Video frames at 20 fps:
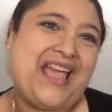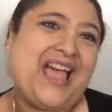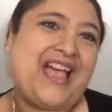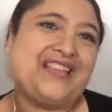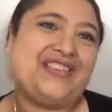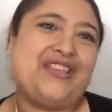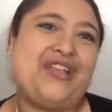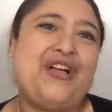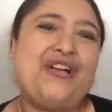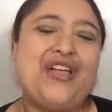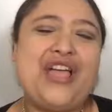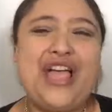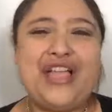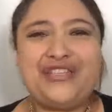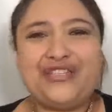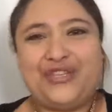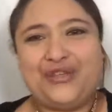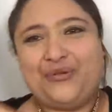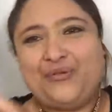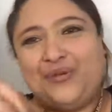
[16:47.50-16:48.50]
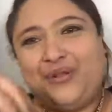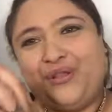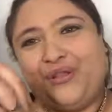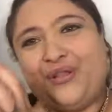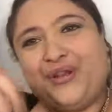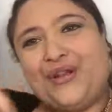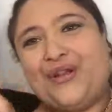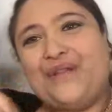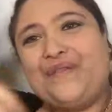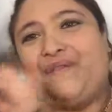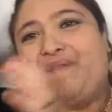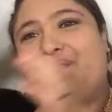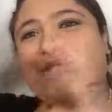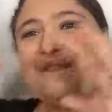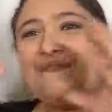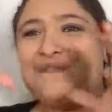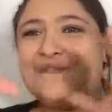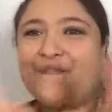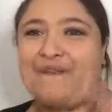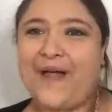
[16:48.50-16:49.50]
As long as you learn
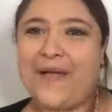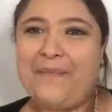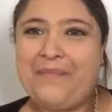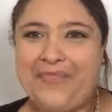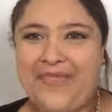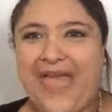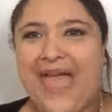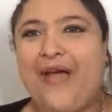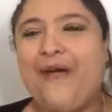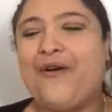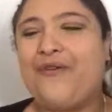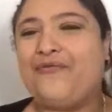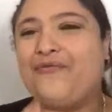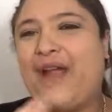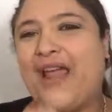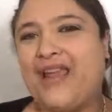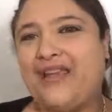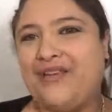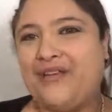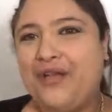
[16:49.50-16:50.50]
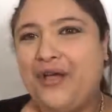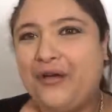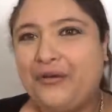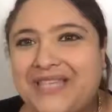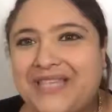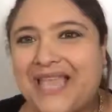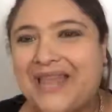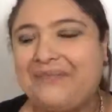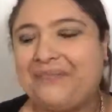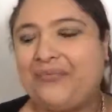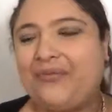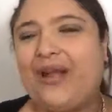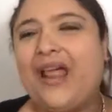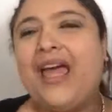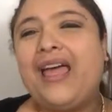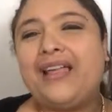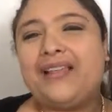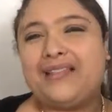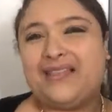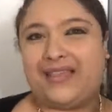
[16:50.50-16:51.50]
from that or write notes and
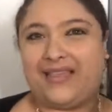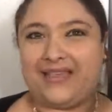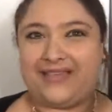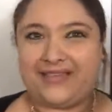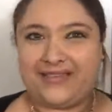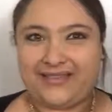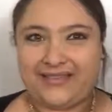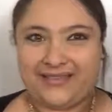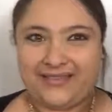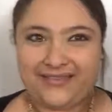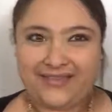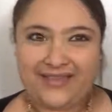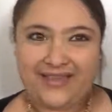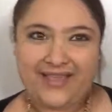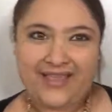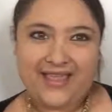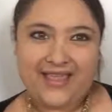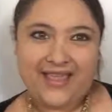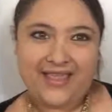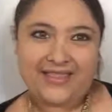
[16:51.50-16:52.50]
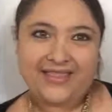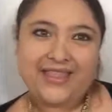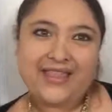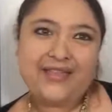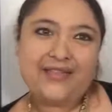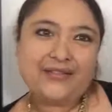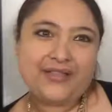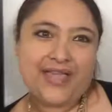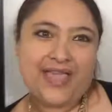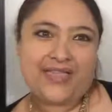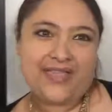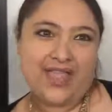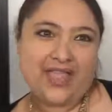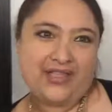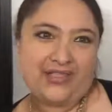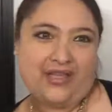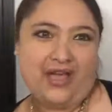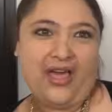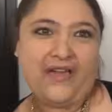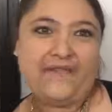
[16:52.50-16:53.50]
practice, then you'll gain
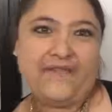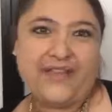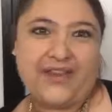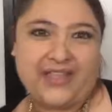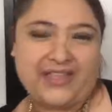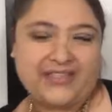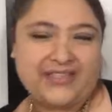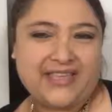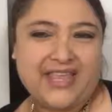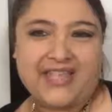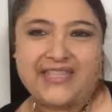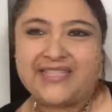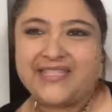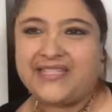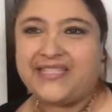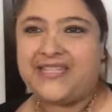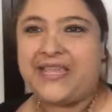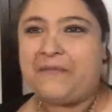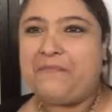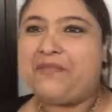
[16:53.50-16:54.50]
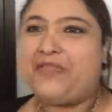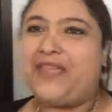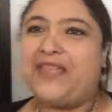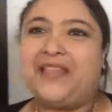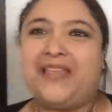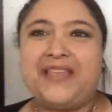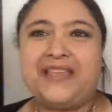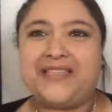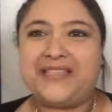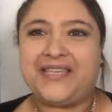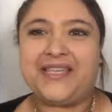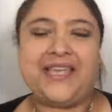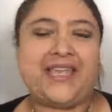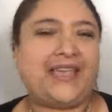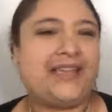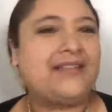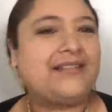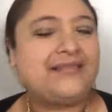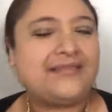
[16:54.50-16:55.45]
that confidence. It's the same thing like singing.